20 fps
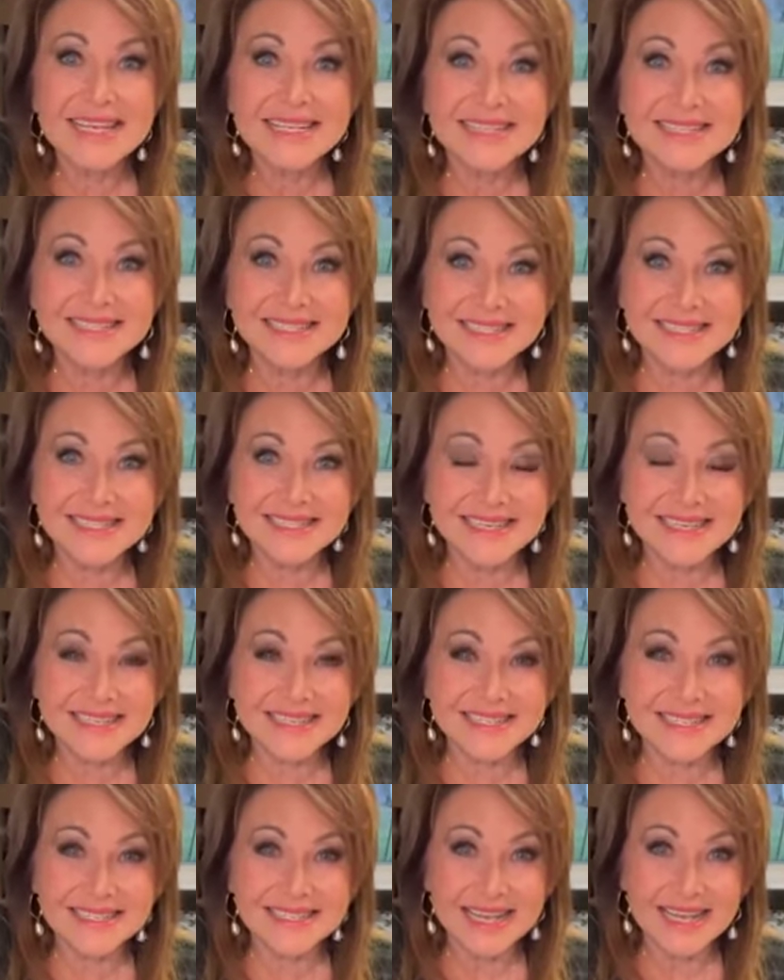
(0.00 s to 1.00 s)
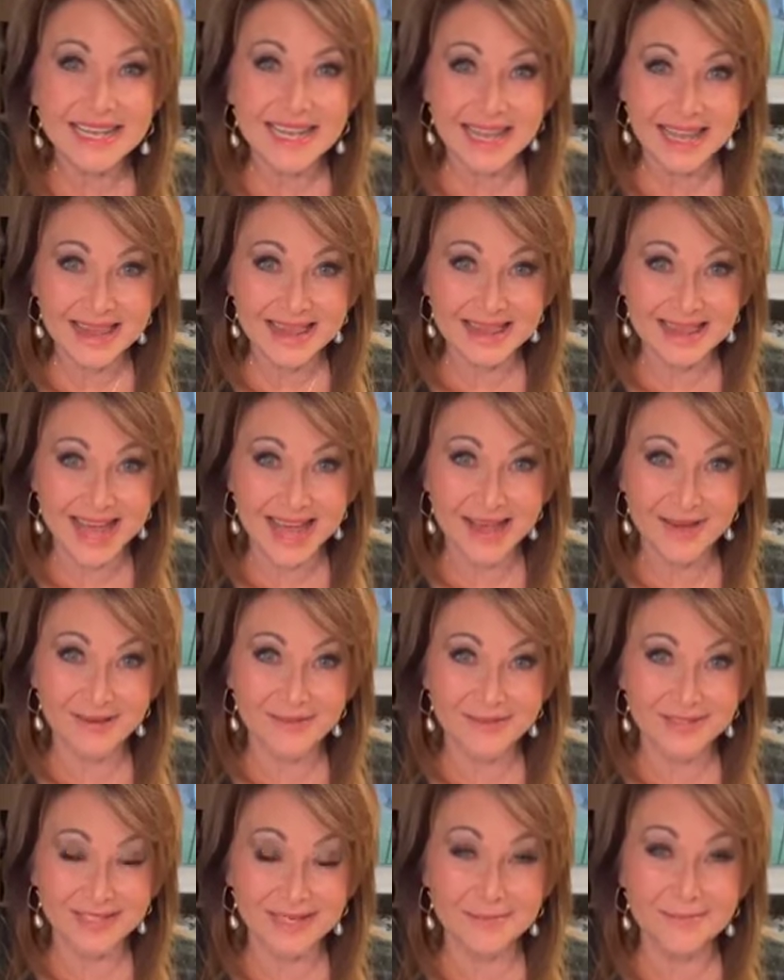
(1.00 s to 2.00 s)

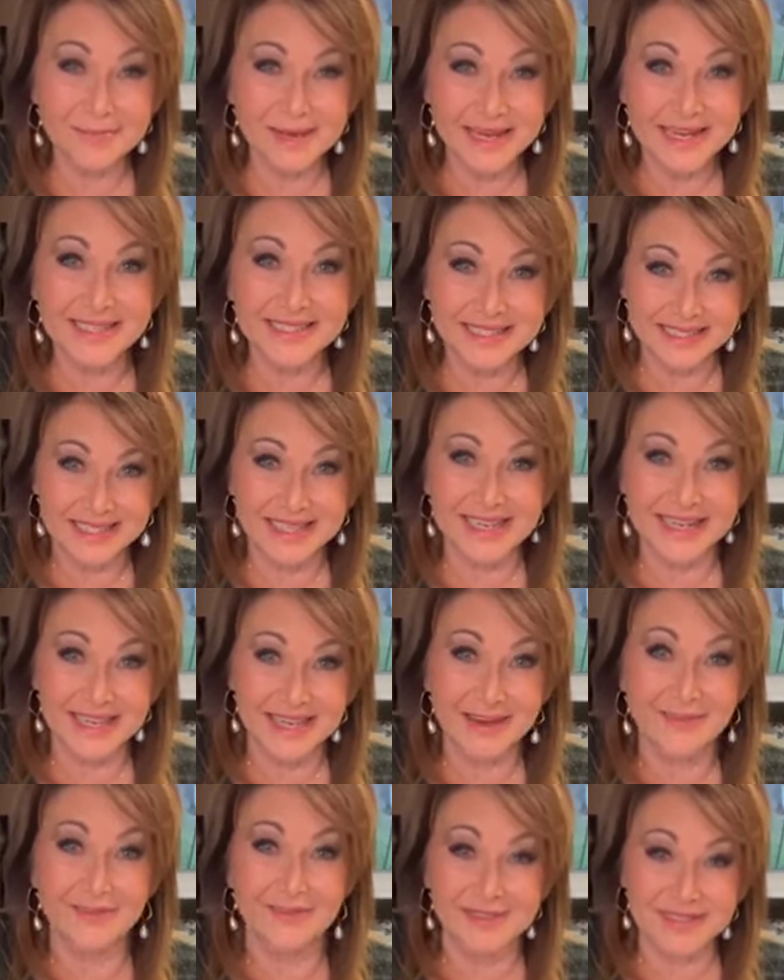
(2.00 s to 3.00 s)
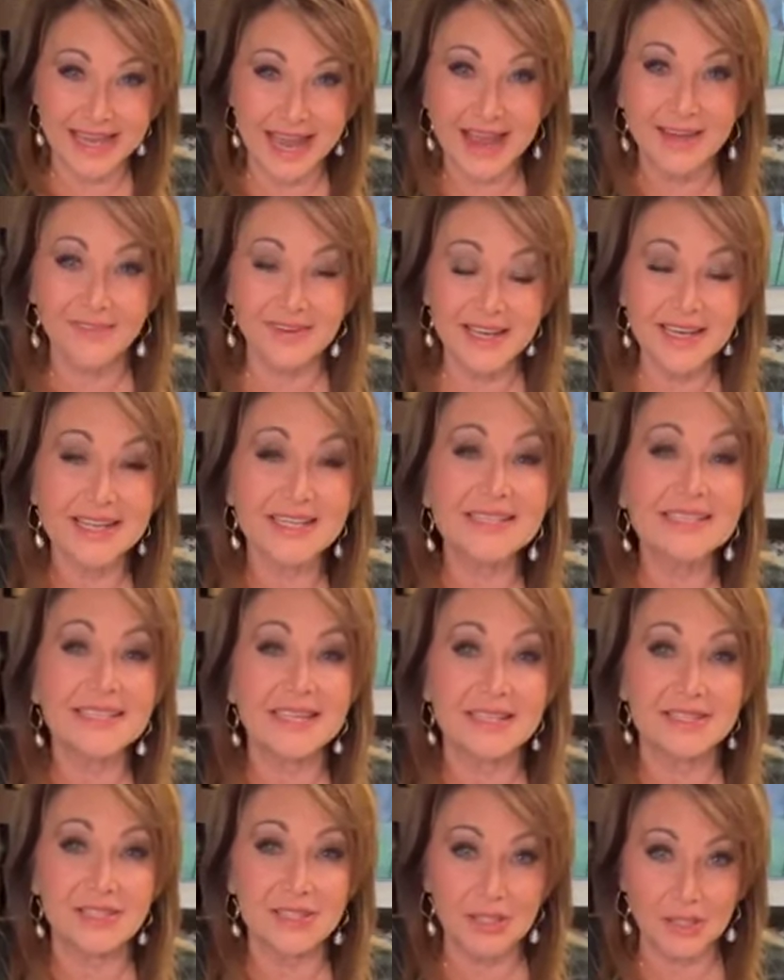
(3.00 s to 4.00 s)
6,000 BC. There was evidence
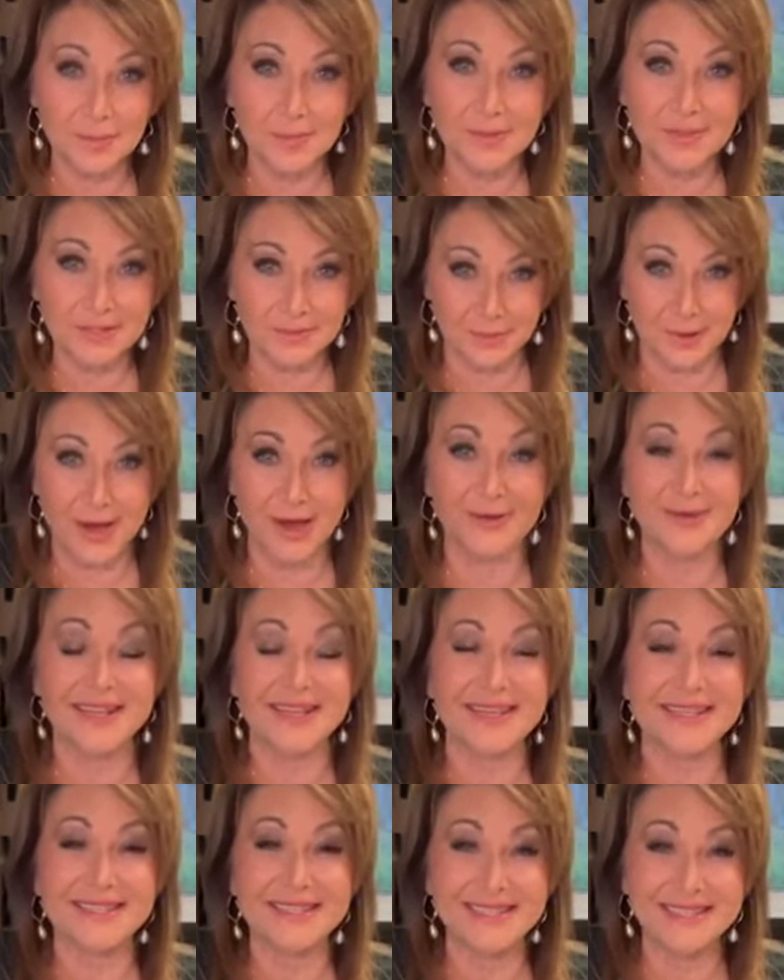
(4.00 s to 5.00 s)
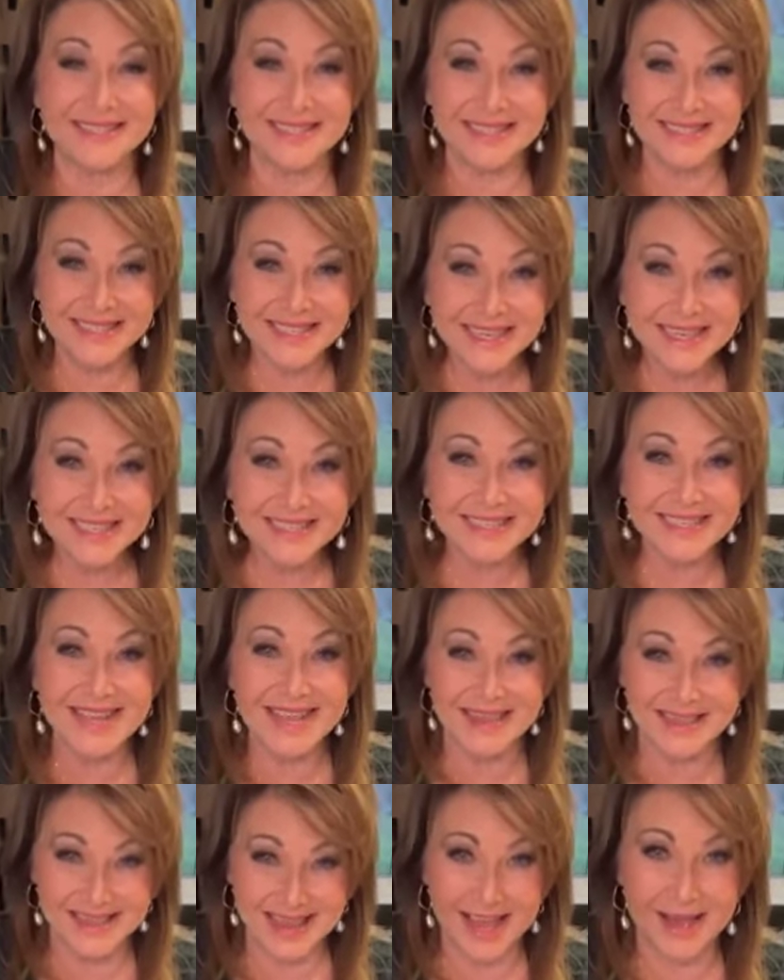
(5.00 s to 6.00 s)
that soup was around in
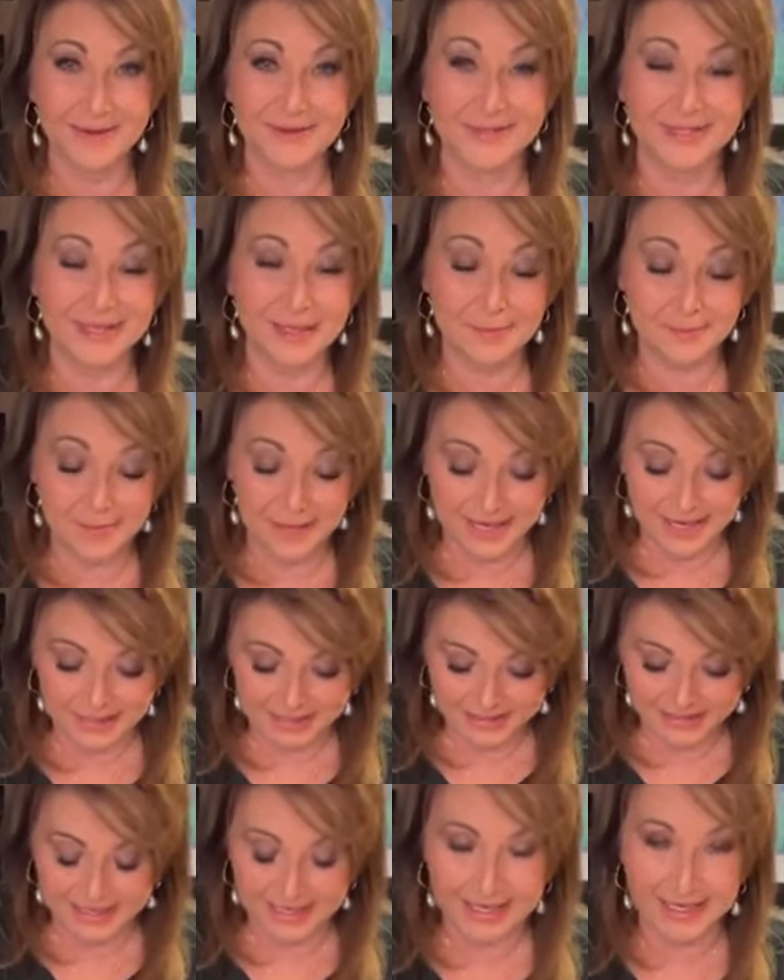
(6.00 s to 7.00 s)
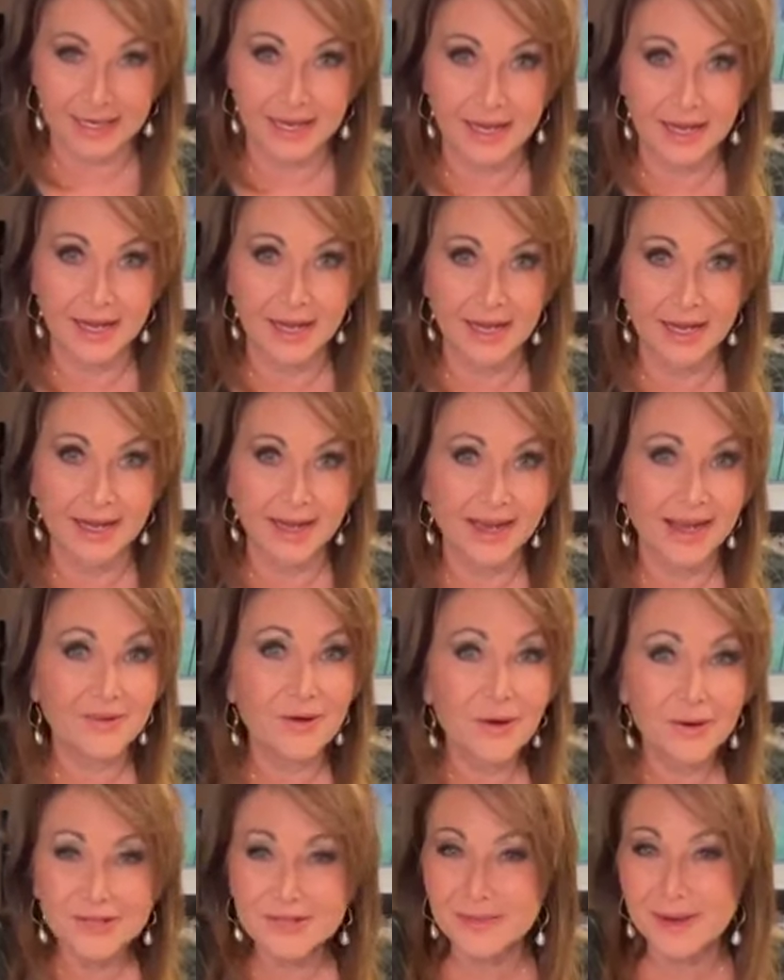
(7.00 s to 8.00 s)
6,000 BC.
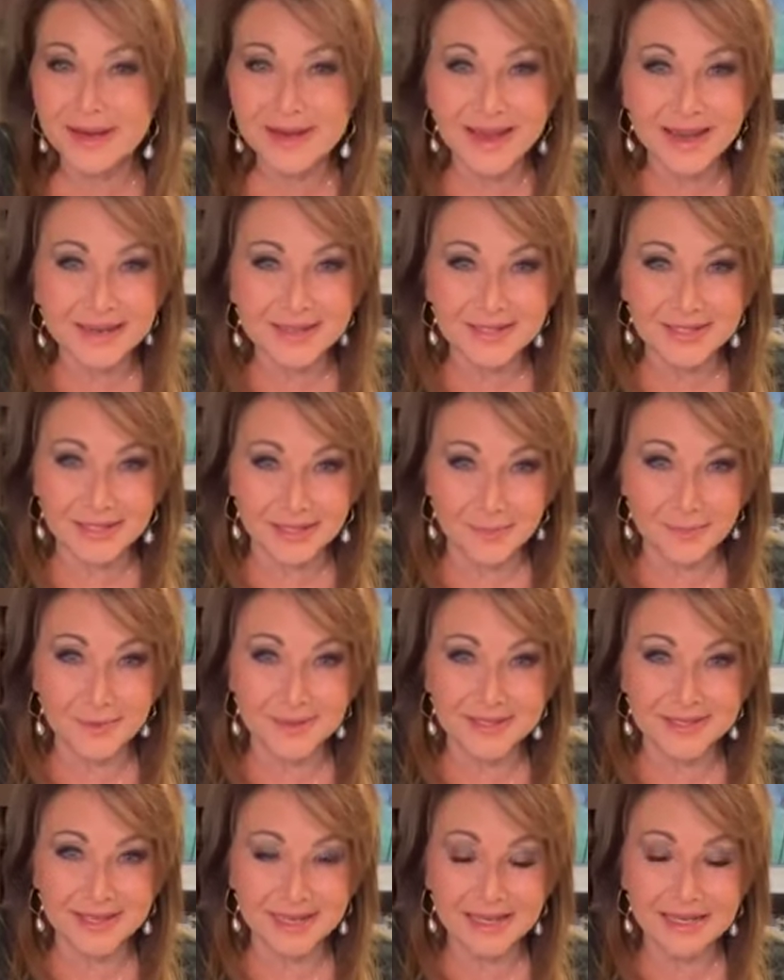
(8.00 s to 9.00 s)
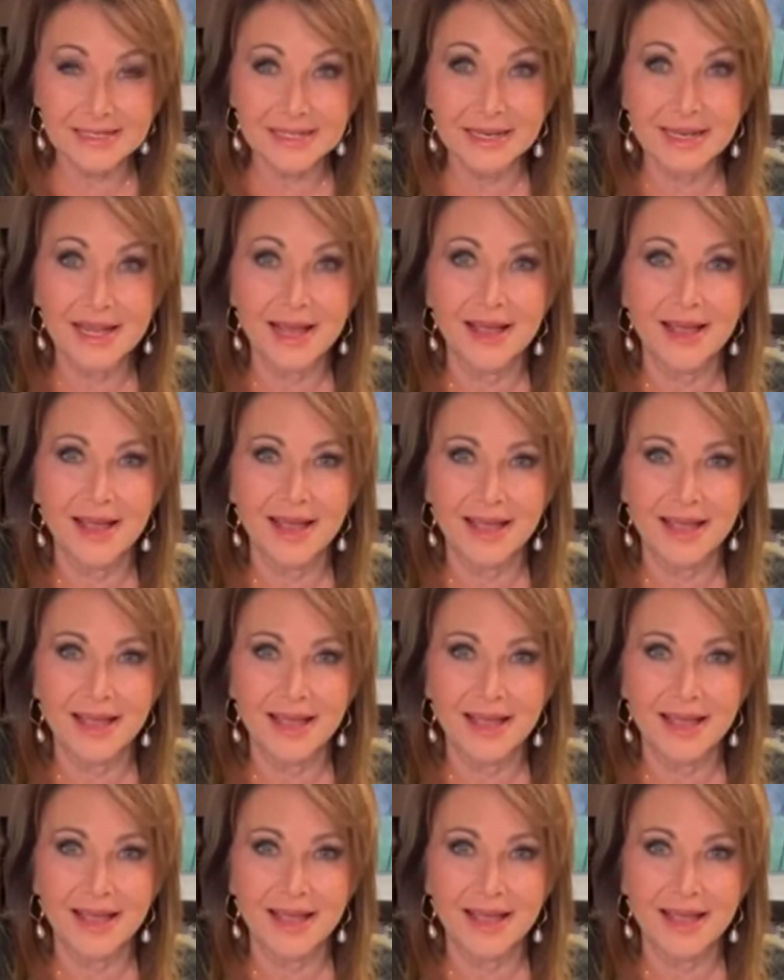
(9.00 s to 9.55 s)
Of course, what kind of soup was it?